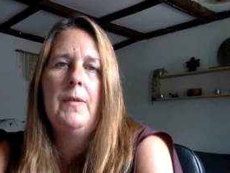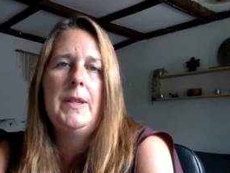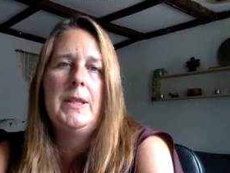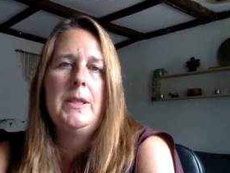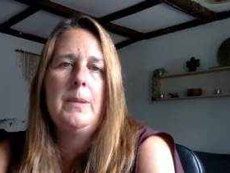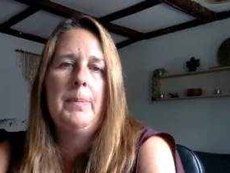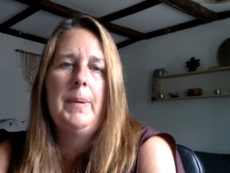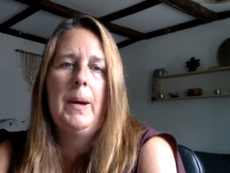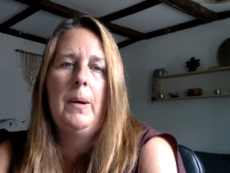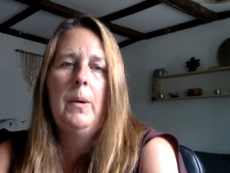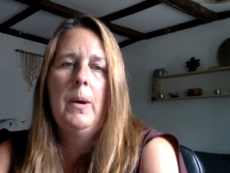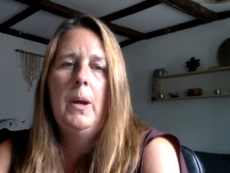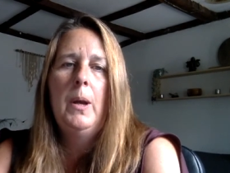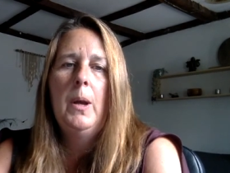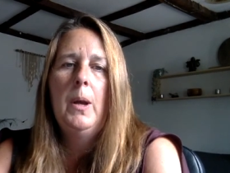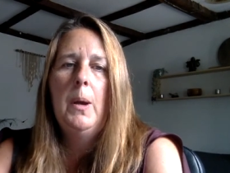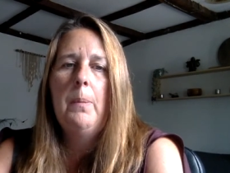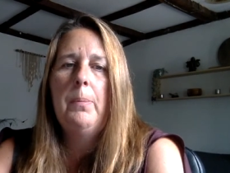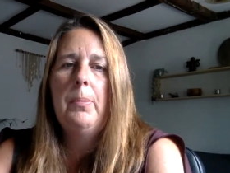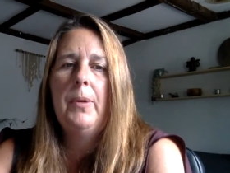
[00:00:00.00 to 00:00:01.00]
It's about
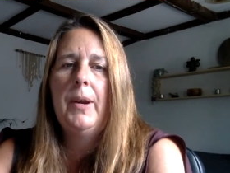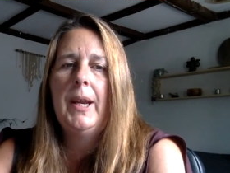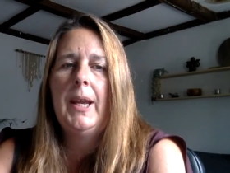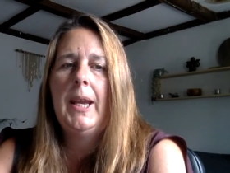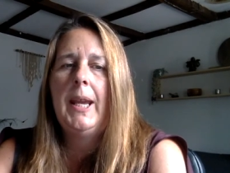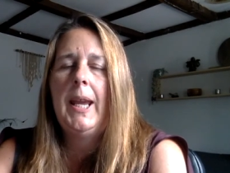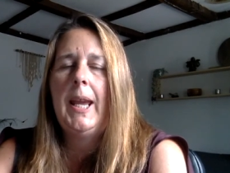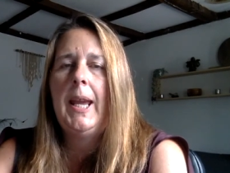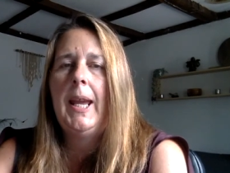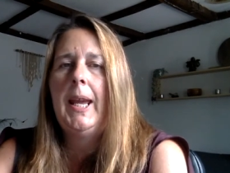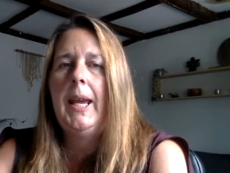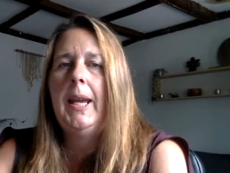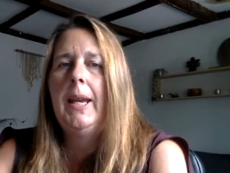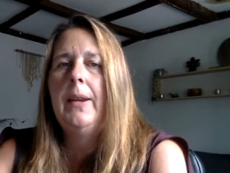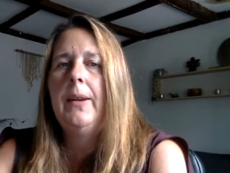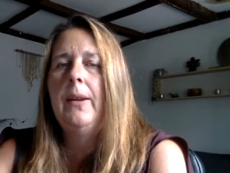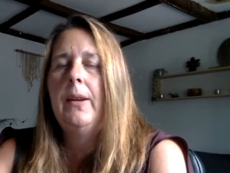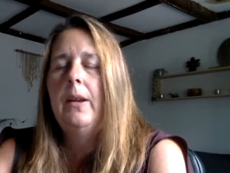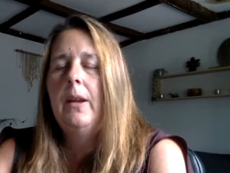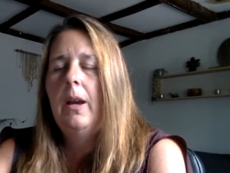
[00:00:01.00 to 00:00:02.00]
bringing
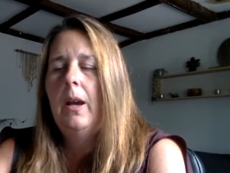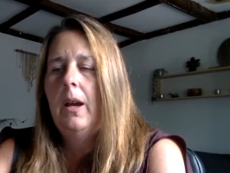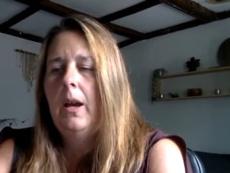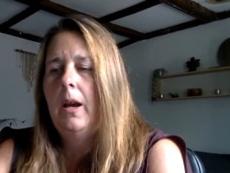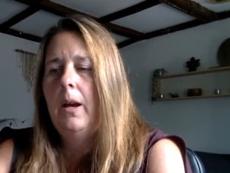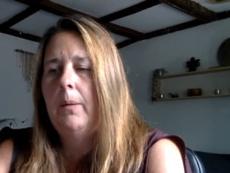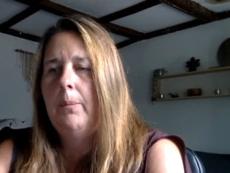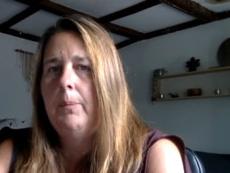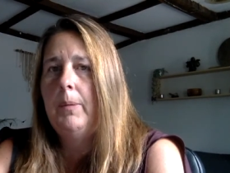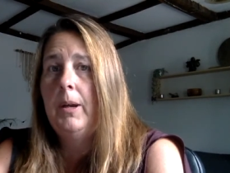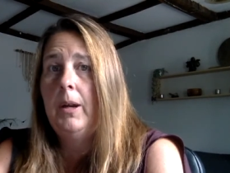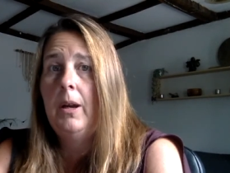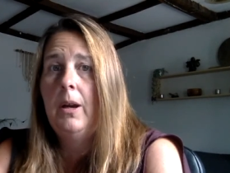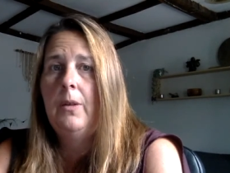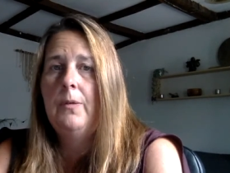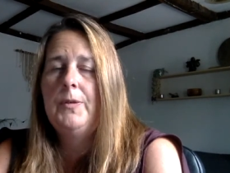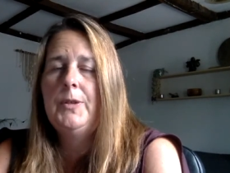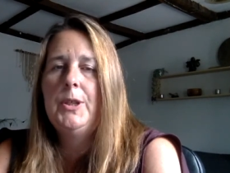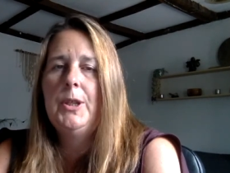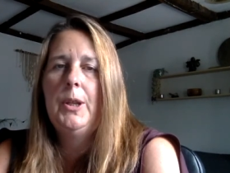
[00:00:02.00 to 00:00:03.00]
in um,
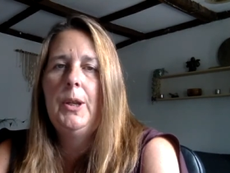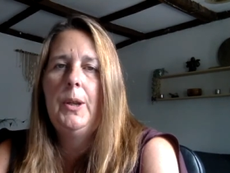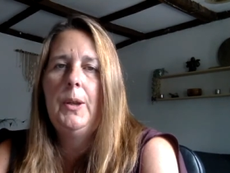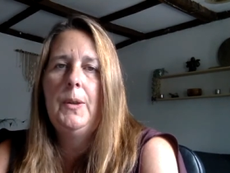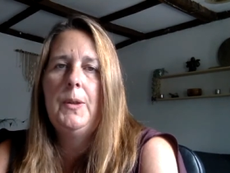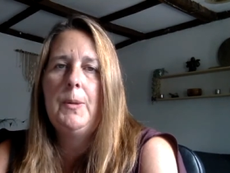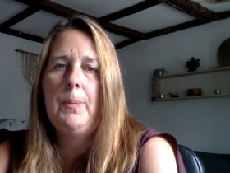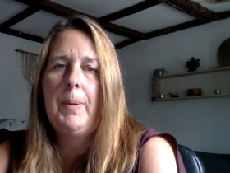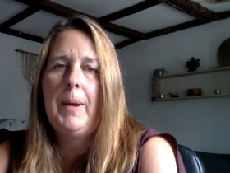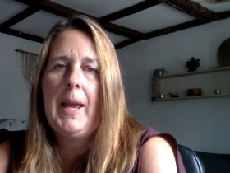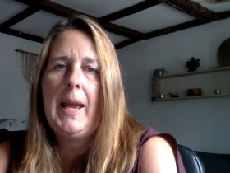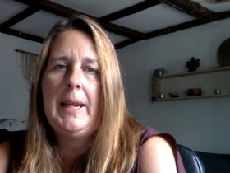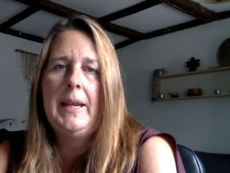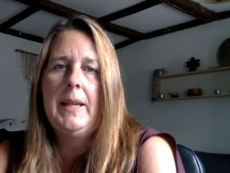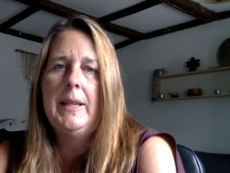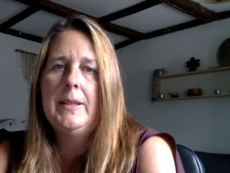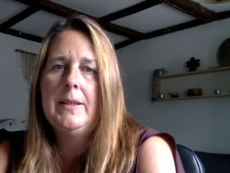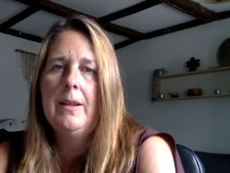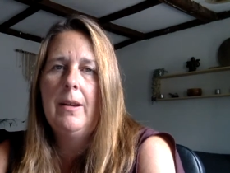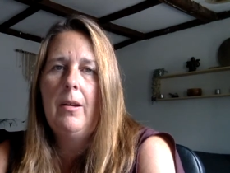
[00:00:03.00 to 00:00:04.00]
love to the
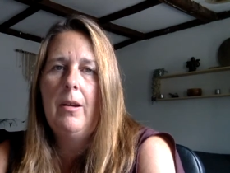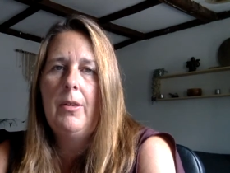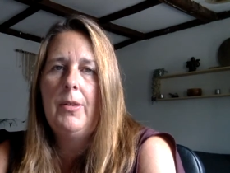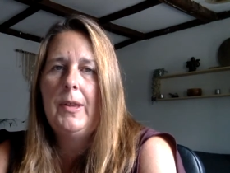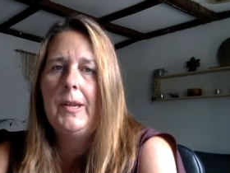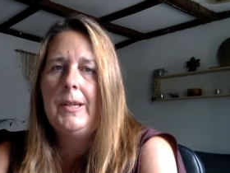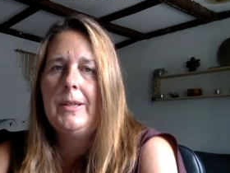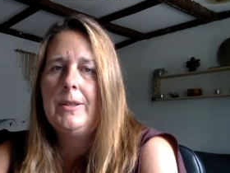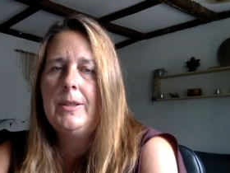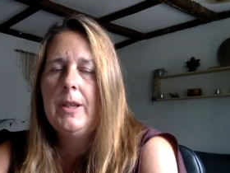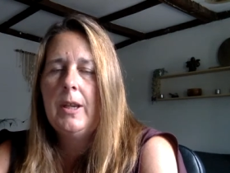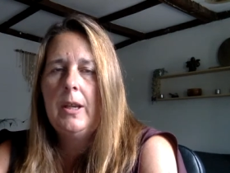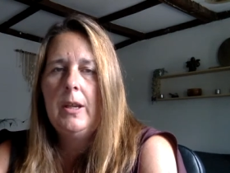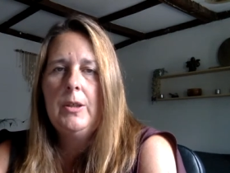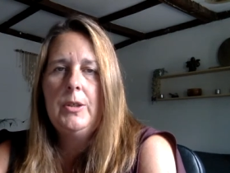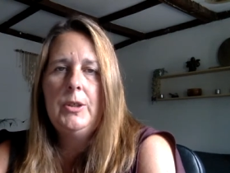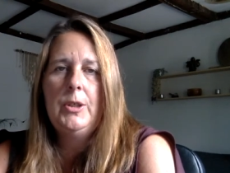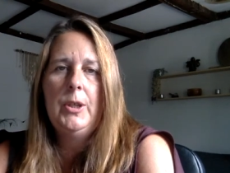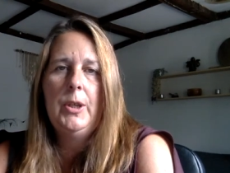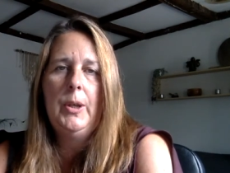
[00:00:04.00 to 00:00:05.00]
planet, to others,
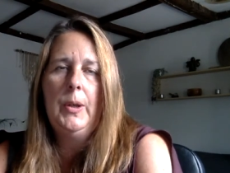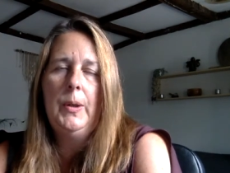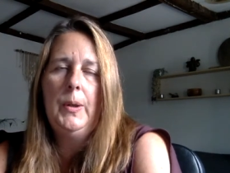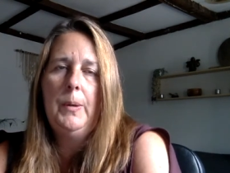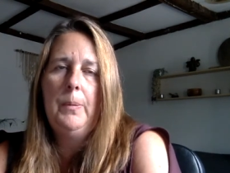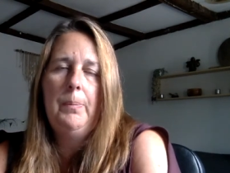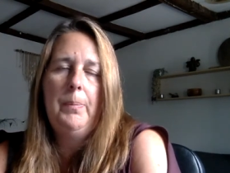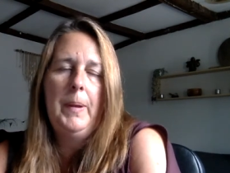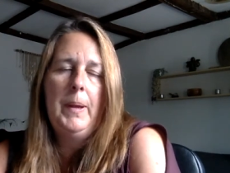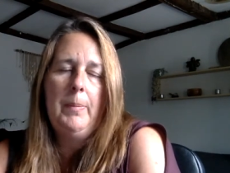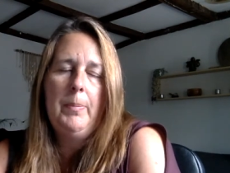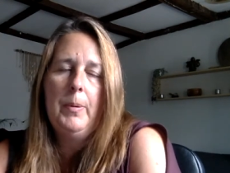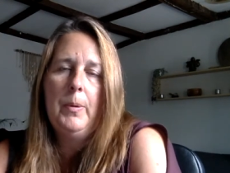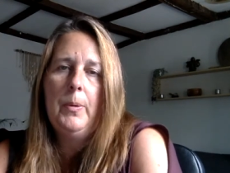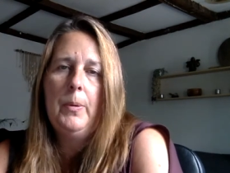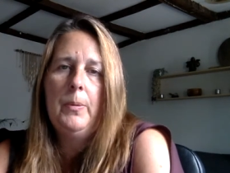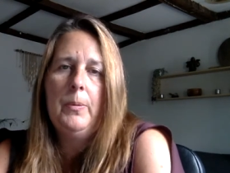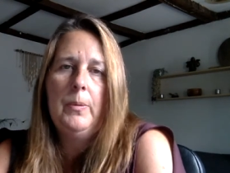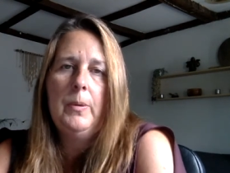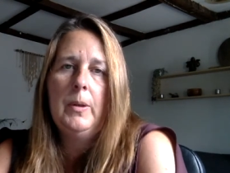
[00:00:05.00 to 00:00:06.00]
to
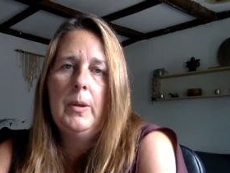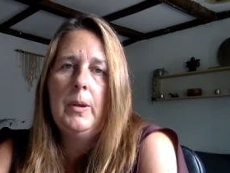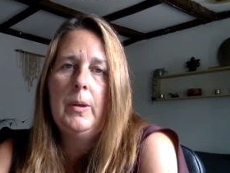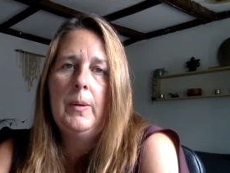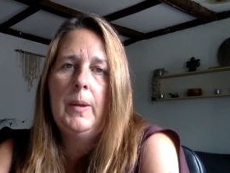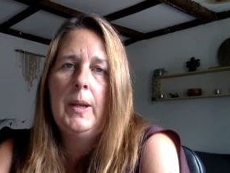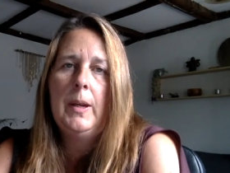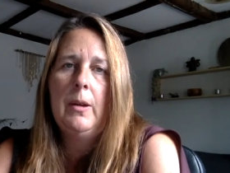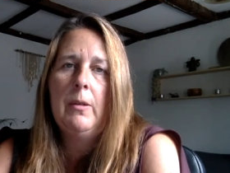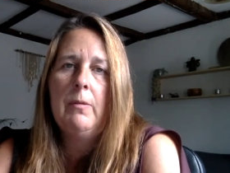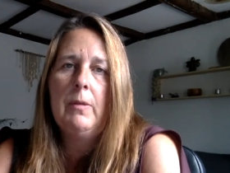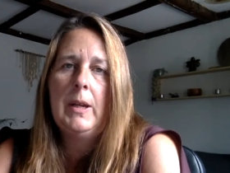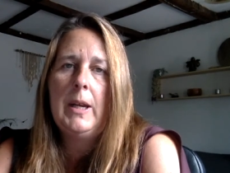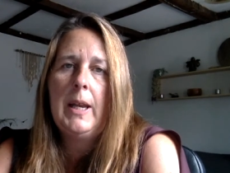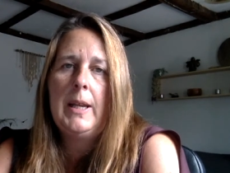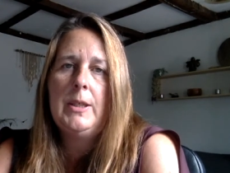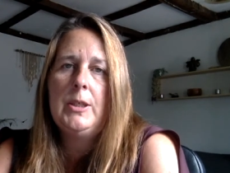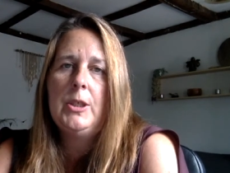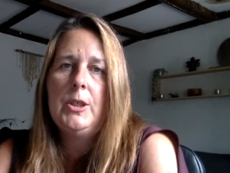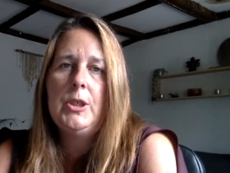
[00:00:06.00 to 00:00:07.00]
people, you know, in our
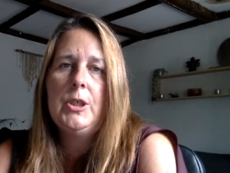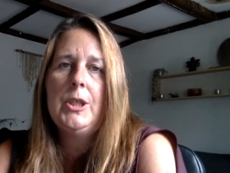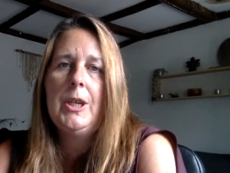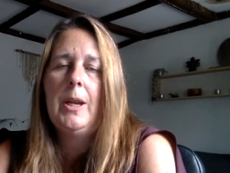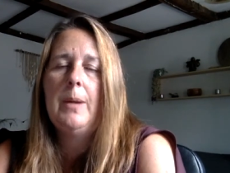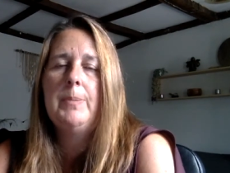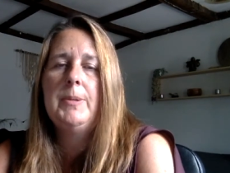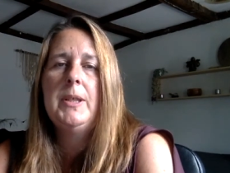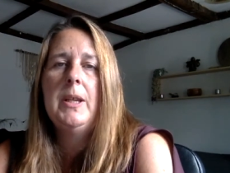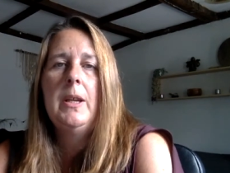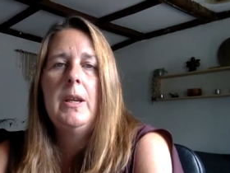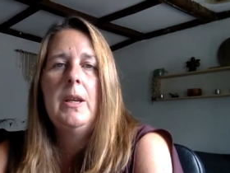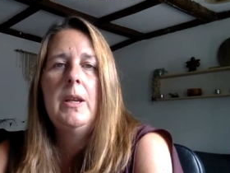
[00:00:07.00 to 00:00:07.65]
relationships,